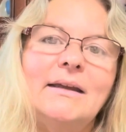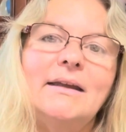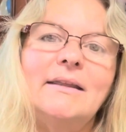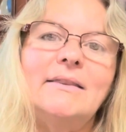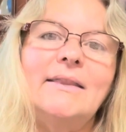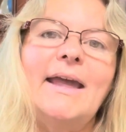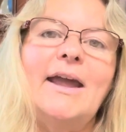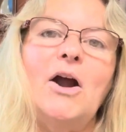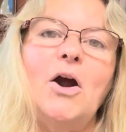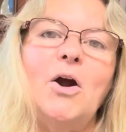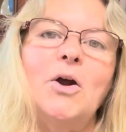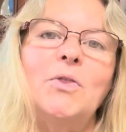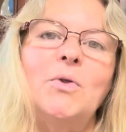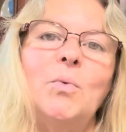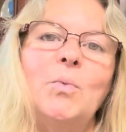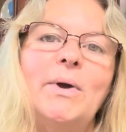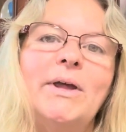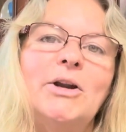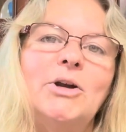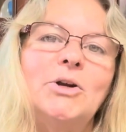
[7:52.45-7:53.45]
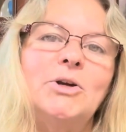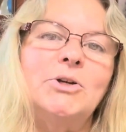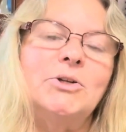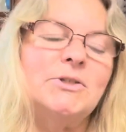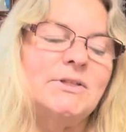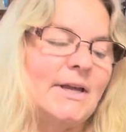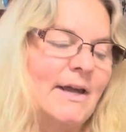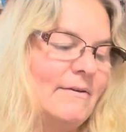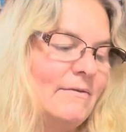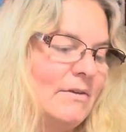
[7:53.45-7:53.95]
They are the
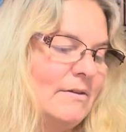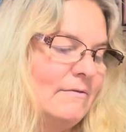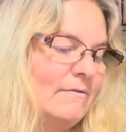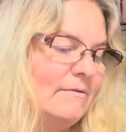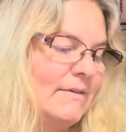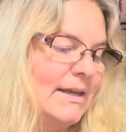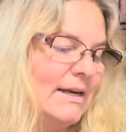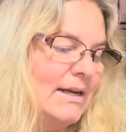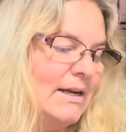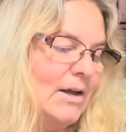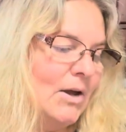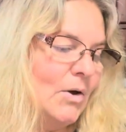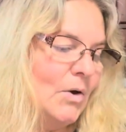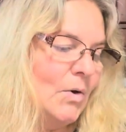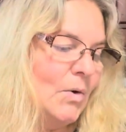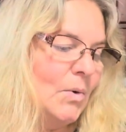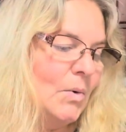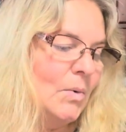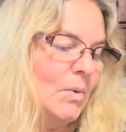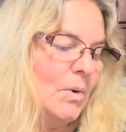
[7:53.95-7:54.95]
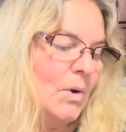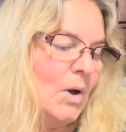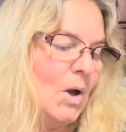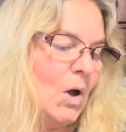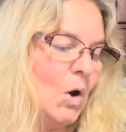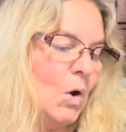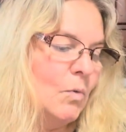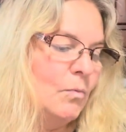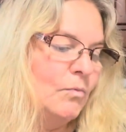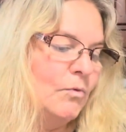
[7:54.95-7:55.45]
winners of the video,
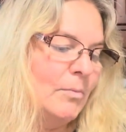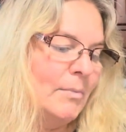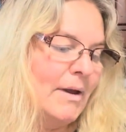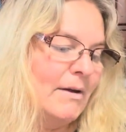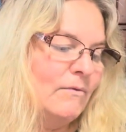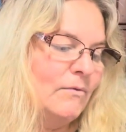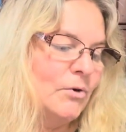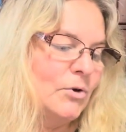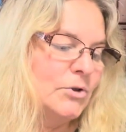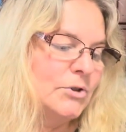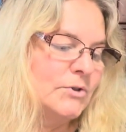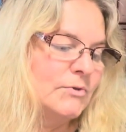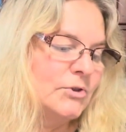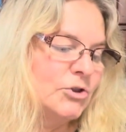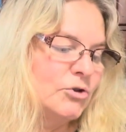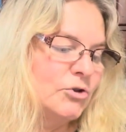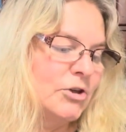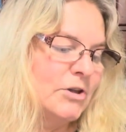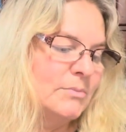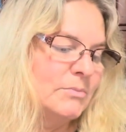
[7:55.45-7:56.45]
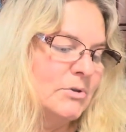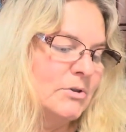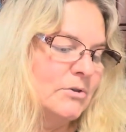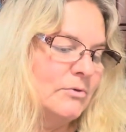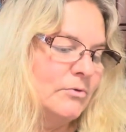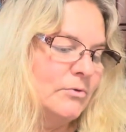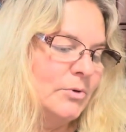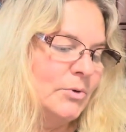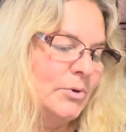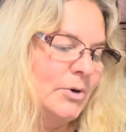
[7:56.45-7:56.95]
Home for My First Trip to
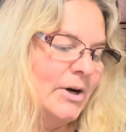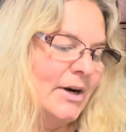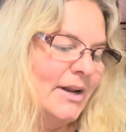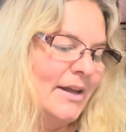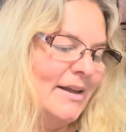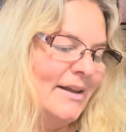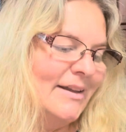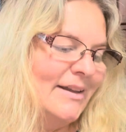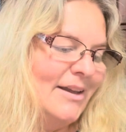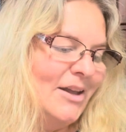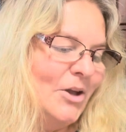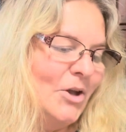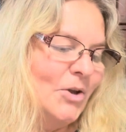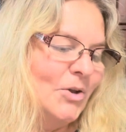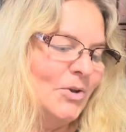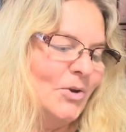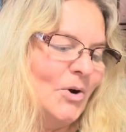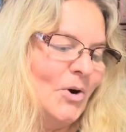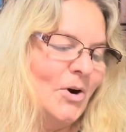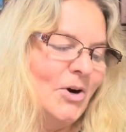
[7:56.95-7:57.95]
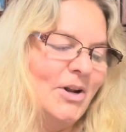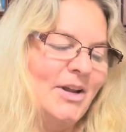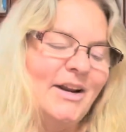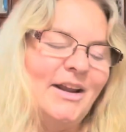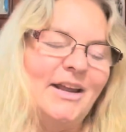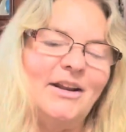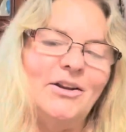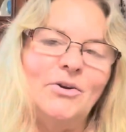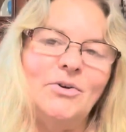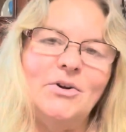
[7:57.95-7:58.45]
Florida, Garden
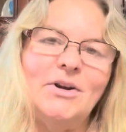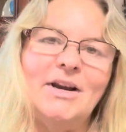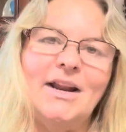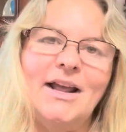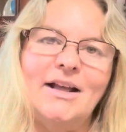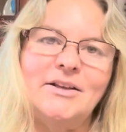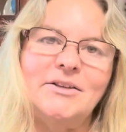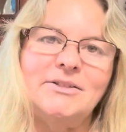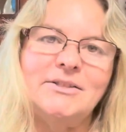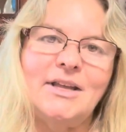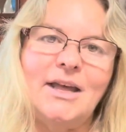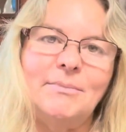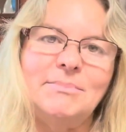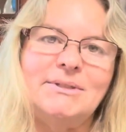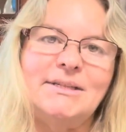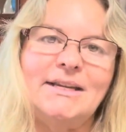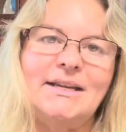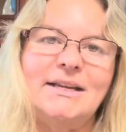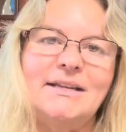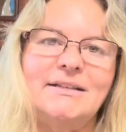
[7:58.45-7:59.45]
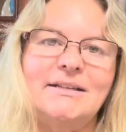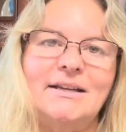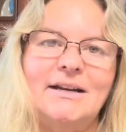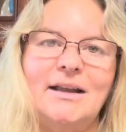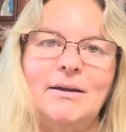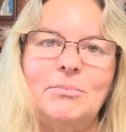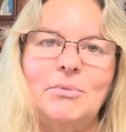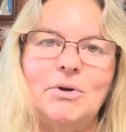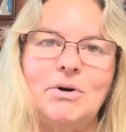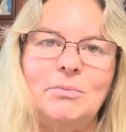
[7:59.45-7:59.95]
and Greenhouse Update, and
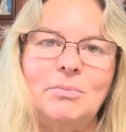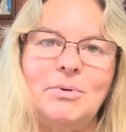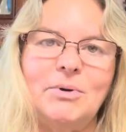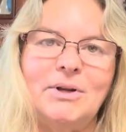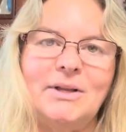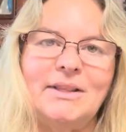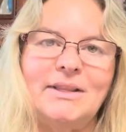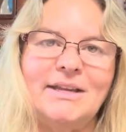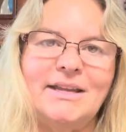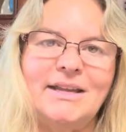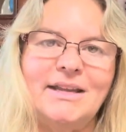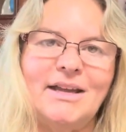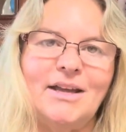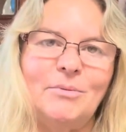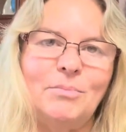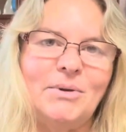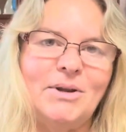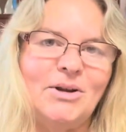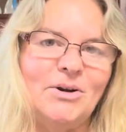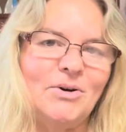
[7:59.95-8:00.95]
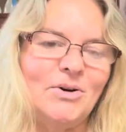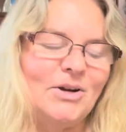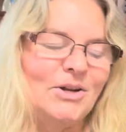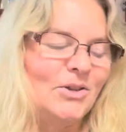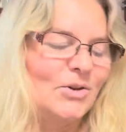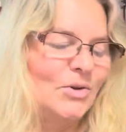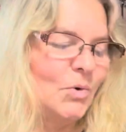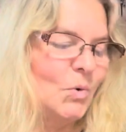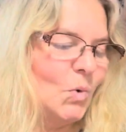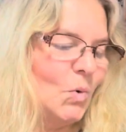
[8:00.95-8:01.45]
I'm gonna put a link up here
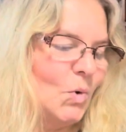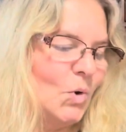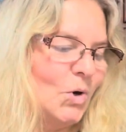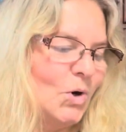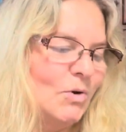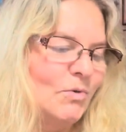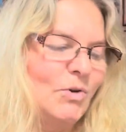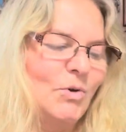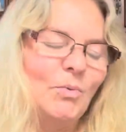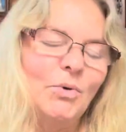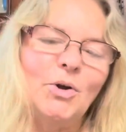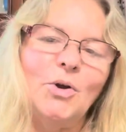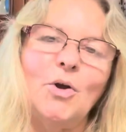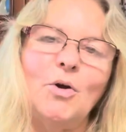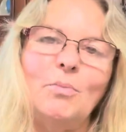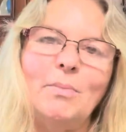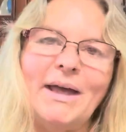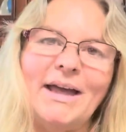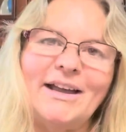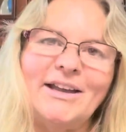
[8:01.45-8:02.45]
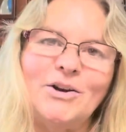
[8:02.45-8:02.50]
in the corner if you wanna go back